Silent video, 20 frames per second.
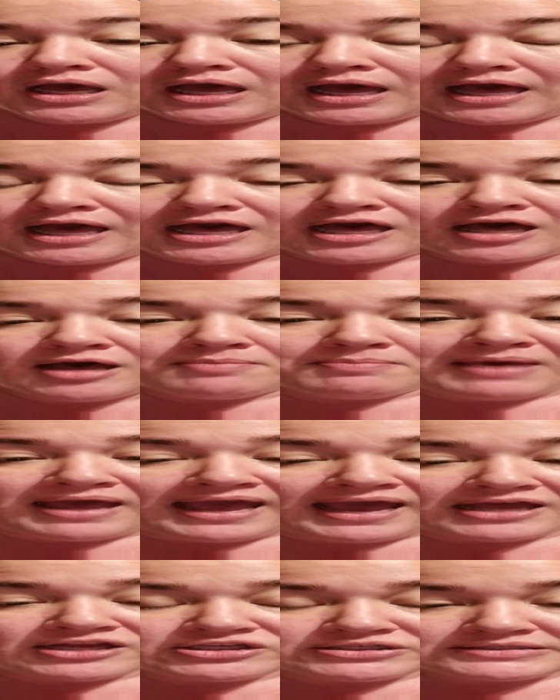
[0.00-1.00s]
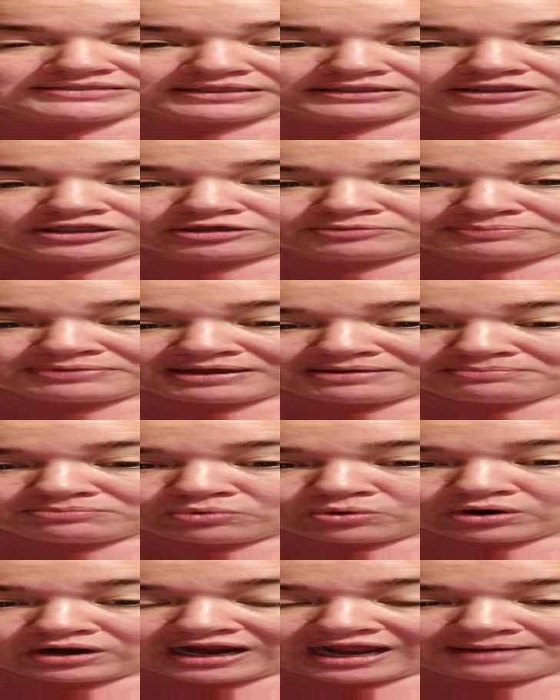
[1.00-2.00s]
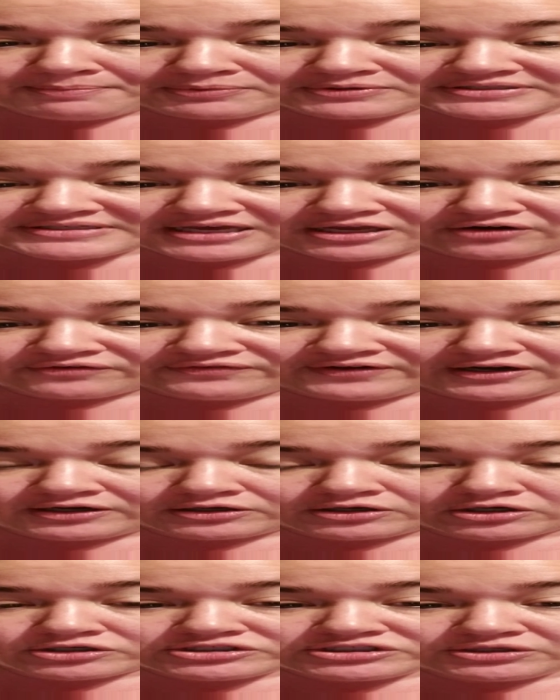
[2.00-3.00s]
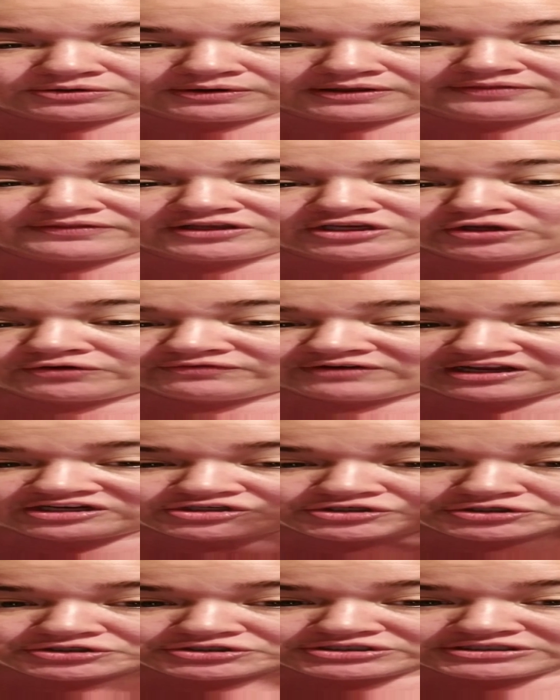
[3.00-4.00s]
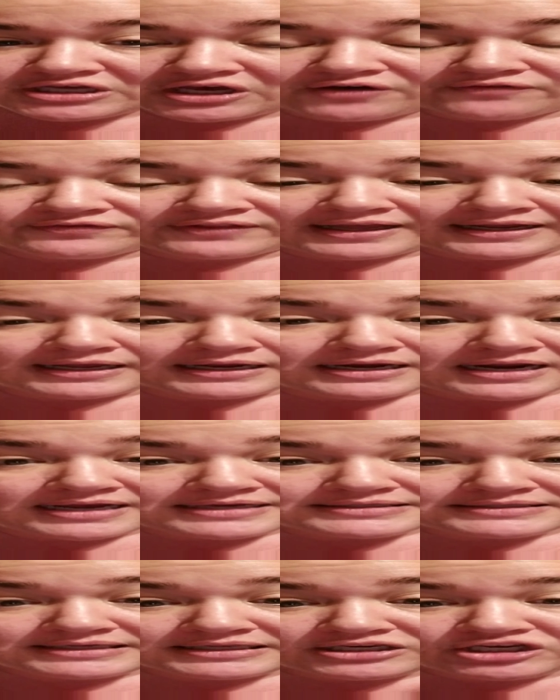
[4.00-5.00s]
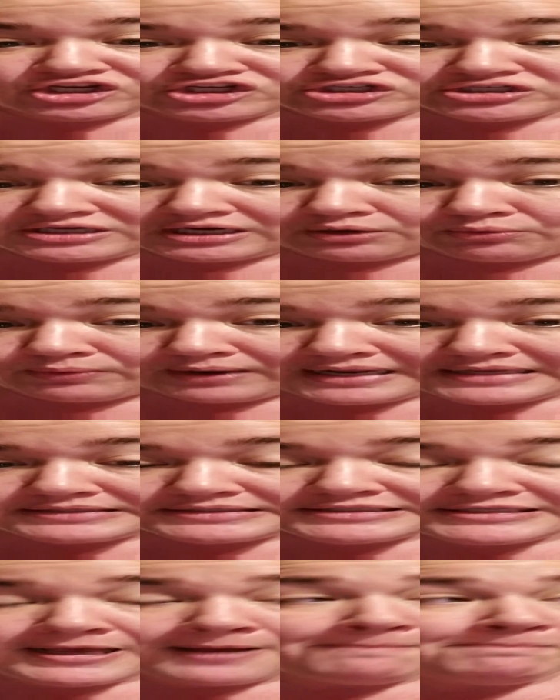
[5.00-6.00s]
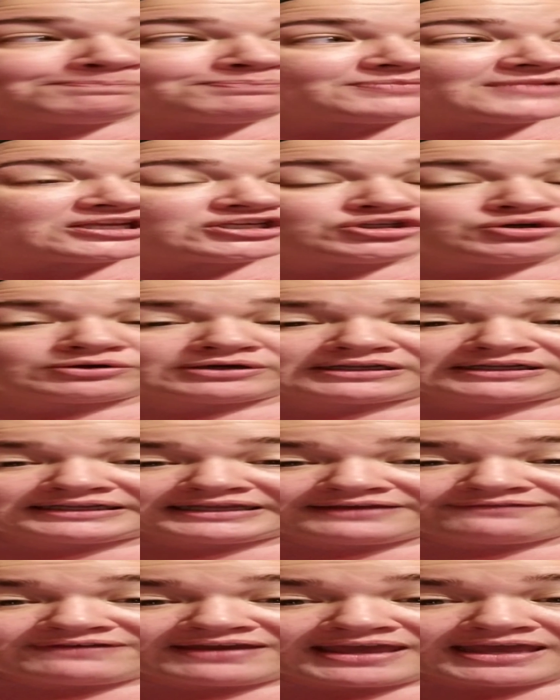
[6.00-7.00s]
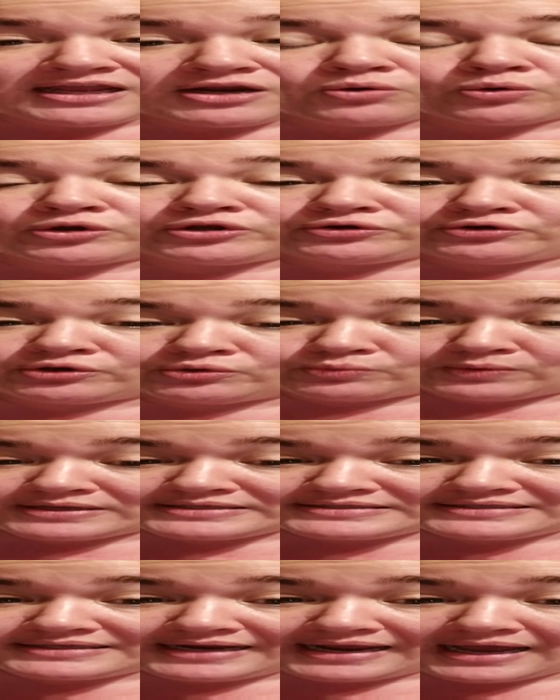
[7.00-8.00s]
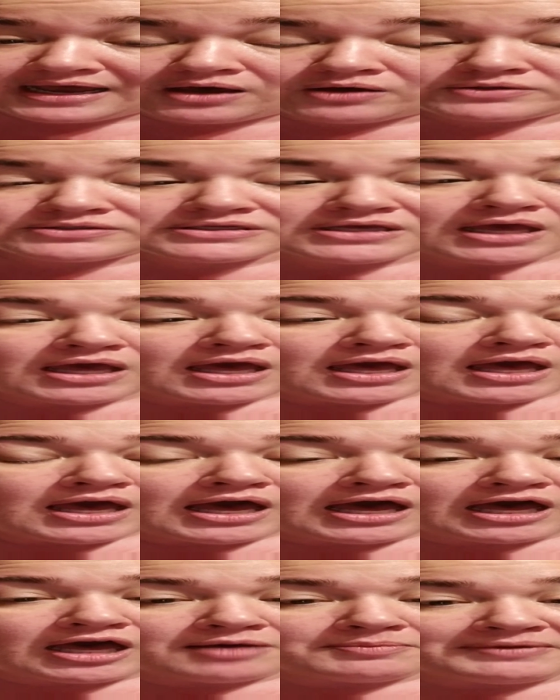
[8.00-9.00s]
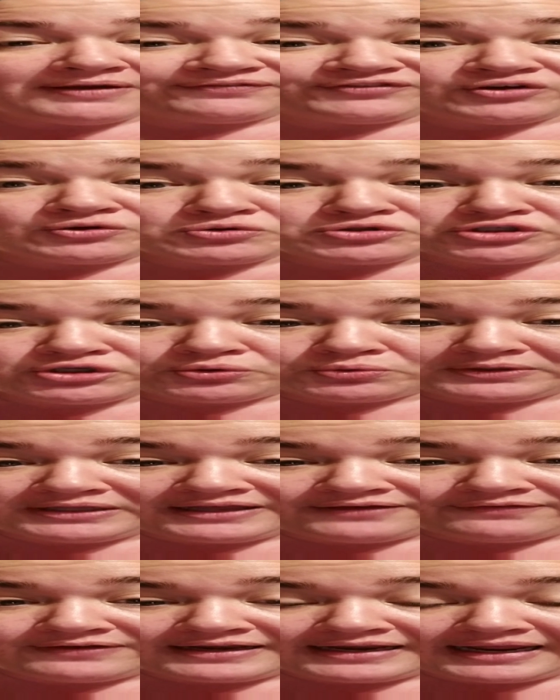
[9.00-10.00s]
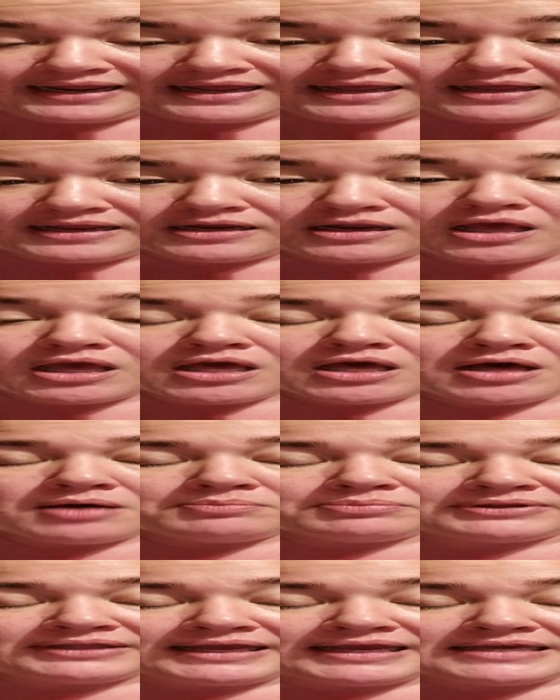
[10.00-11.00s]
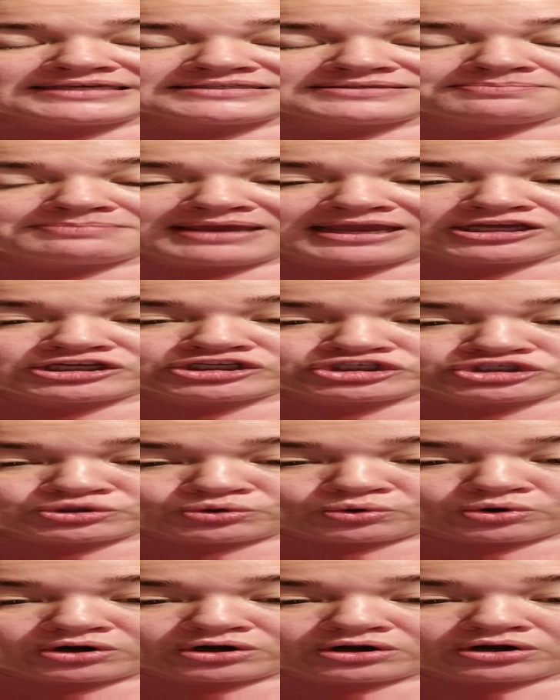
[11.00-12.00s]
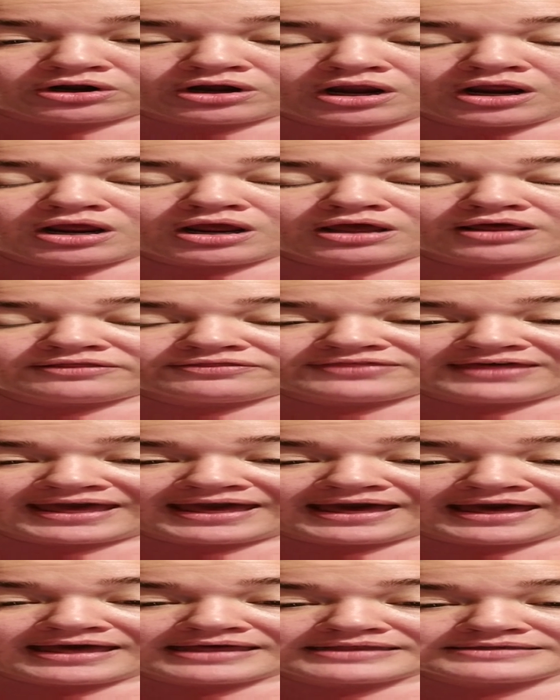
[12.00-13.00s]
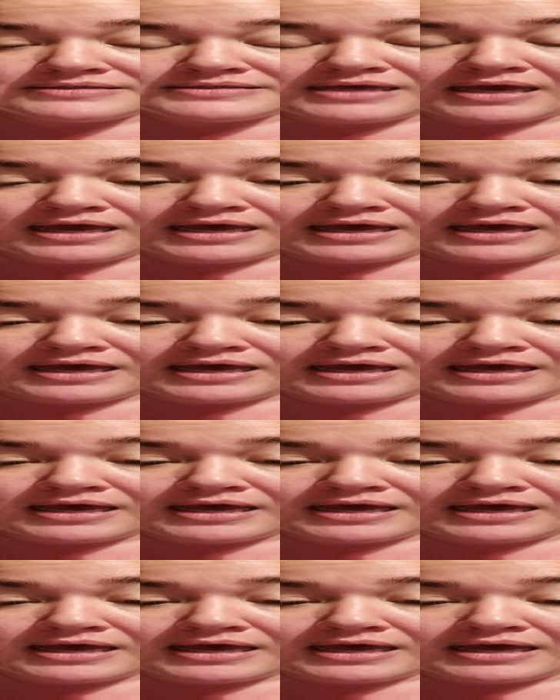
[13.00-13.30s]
add just a little bit more apple cider vinegar to it. Then you've got yourself like a nice conditioning rinse that you can leave in, or you can rinse it out. If you do leave it in, please make sure that